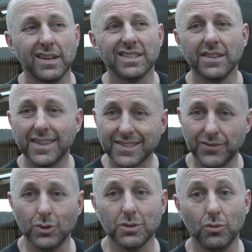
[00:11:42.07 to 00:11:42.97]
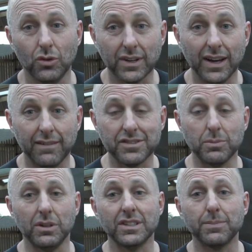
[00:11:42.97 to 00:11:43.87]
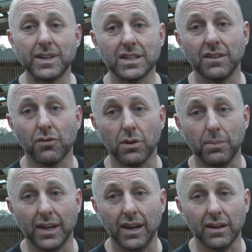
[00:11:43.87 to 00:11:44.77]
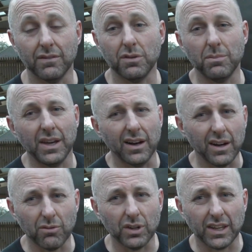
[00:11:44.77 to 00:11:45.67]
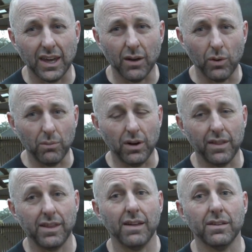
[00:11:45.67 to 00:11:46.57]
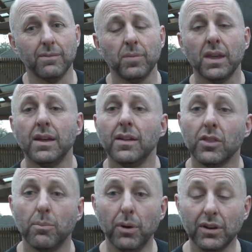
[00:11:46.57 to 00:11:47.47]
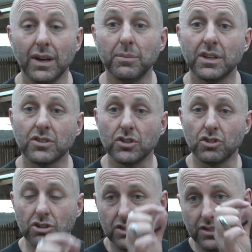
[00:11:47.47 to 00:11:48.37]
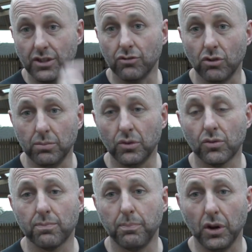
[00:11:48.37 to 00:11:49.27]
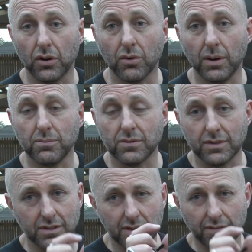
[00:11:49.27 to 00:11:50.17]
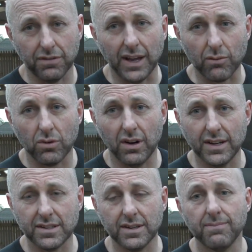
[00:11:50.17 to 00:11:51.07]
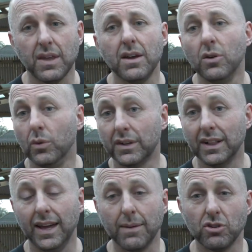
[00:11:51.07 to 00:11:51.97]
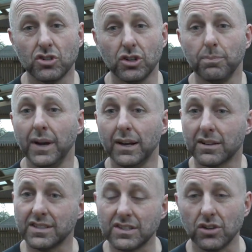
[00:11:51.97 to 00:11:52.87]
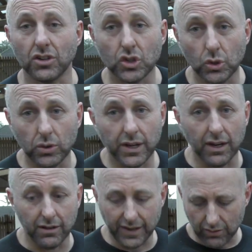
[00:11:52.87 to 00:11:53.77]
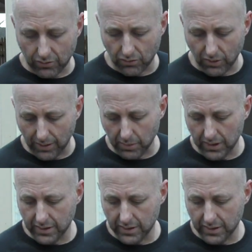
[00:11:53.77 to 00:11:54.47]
So this feels more comfortable, especially for a beginner. For me, I don't really care one way or the other. The bow companies who shoot just the normal bow grip, just the flat riser, would claim you shoot better because there's no torquing on that grip.